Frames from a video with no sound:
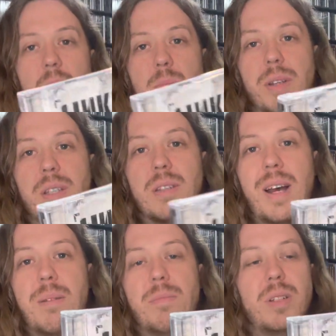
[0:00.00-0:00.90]
but this
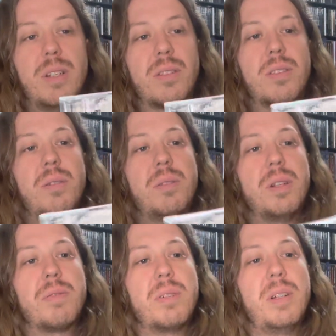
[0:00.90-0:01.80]
album was just so
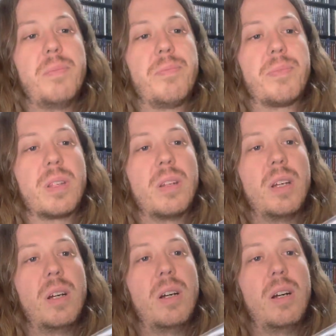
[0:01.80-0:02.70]
different.
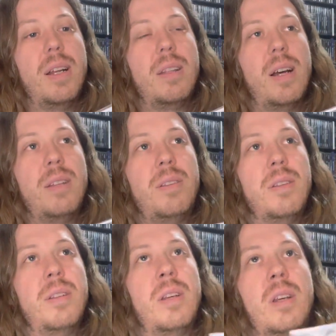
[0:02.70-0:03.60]
Uh, I, I did,